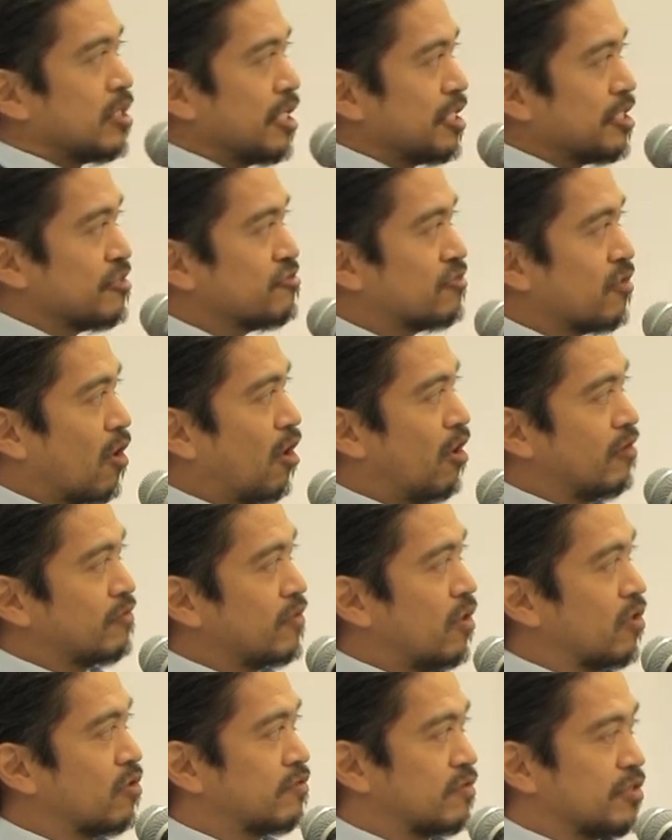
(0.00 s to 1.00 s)
involve
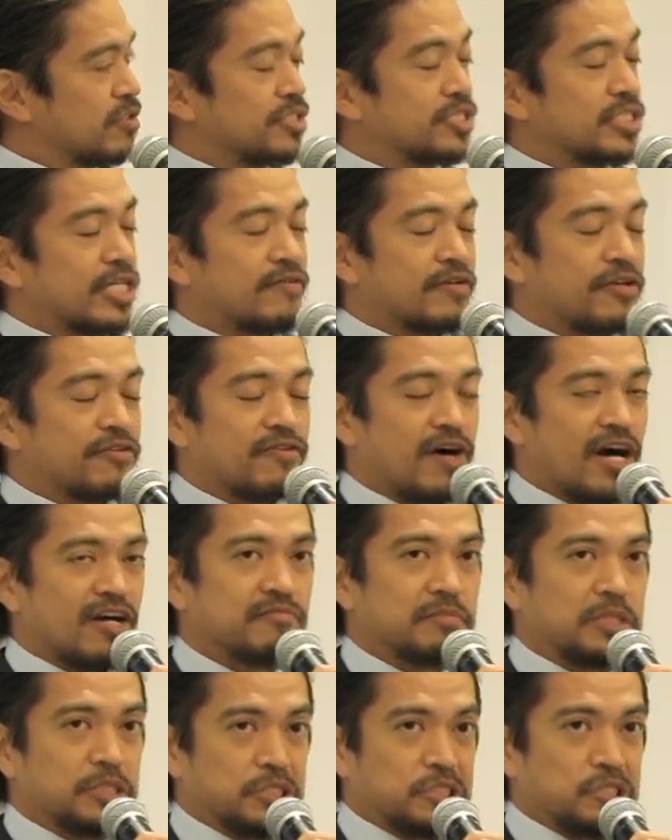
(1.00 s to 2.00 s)
over $75
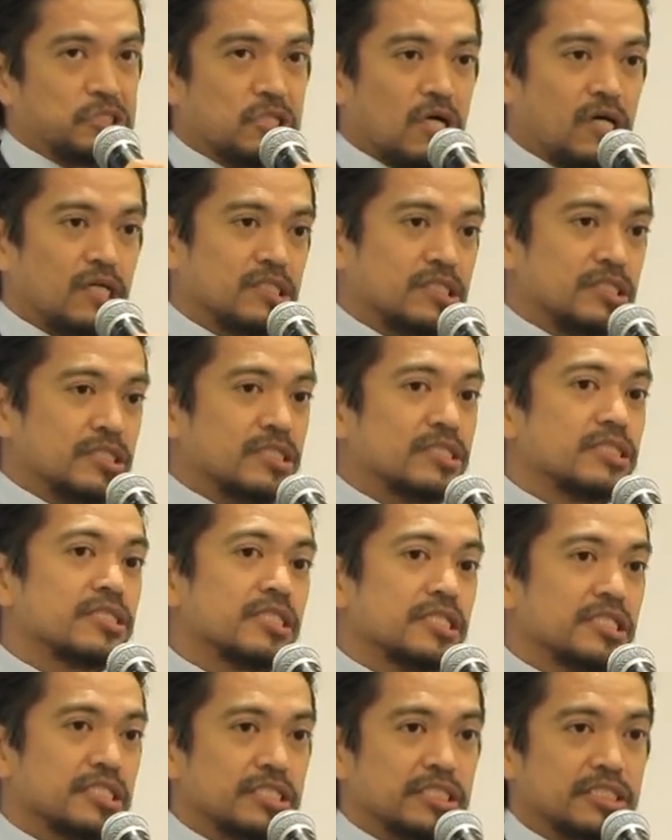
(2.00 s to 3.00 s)
million
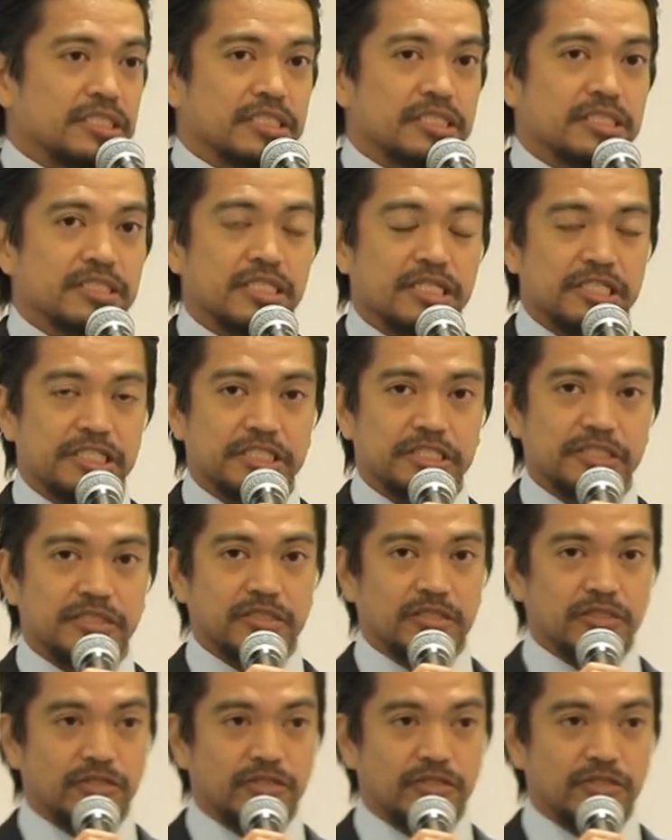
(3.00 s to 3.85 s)
in, in